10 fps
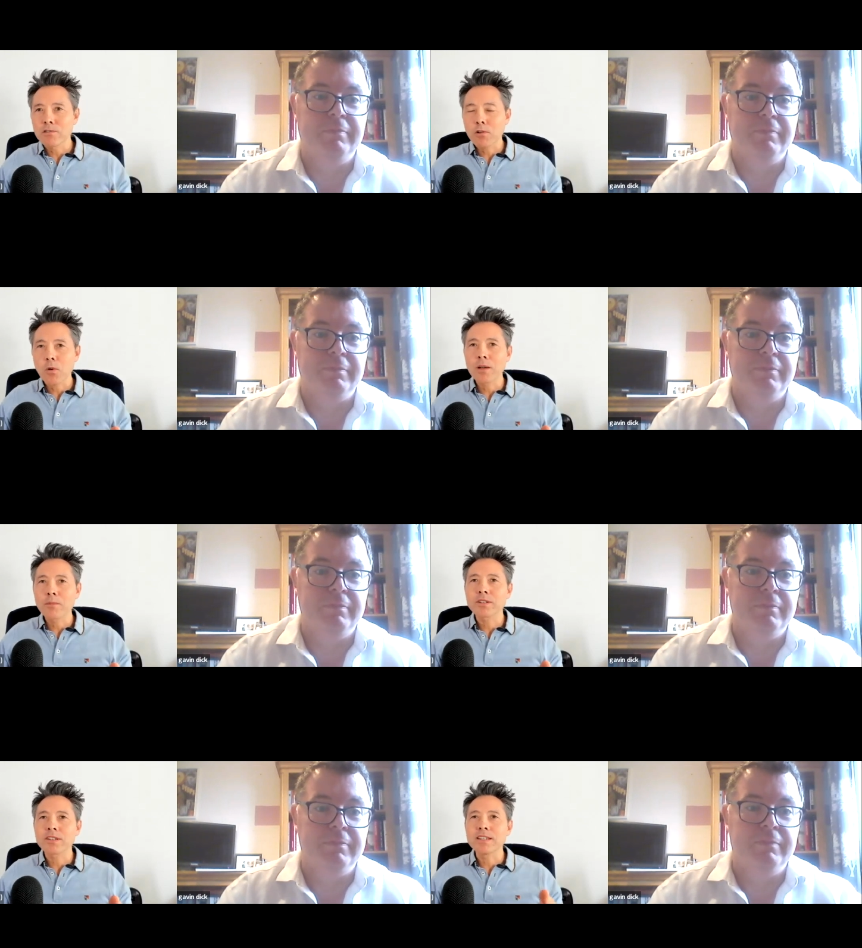
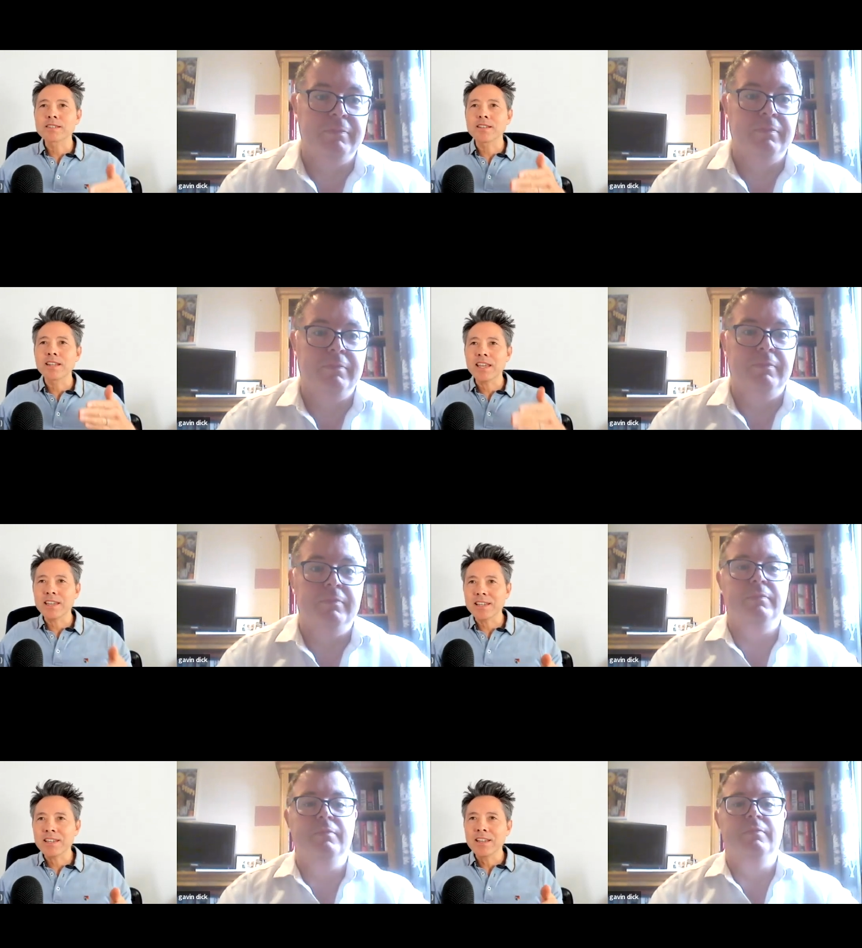Speaker 1: requirement is an
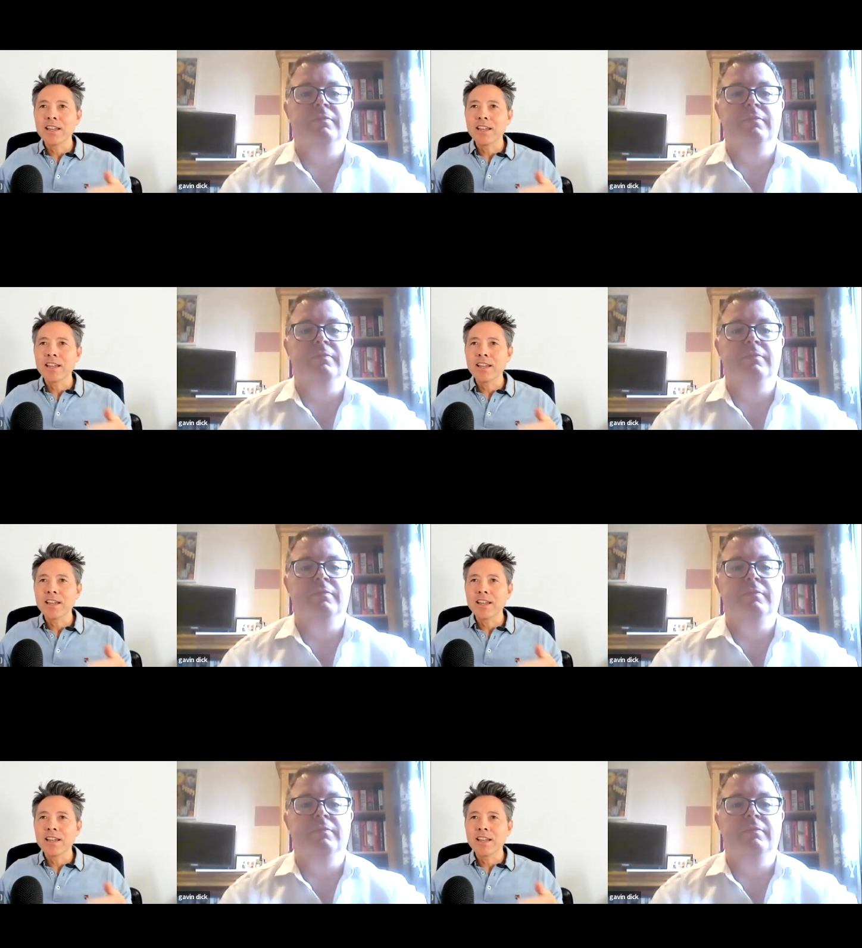E.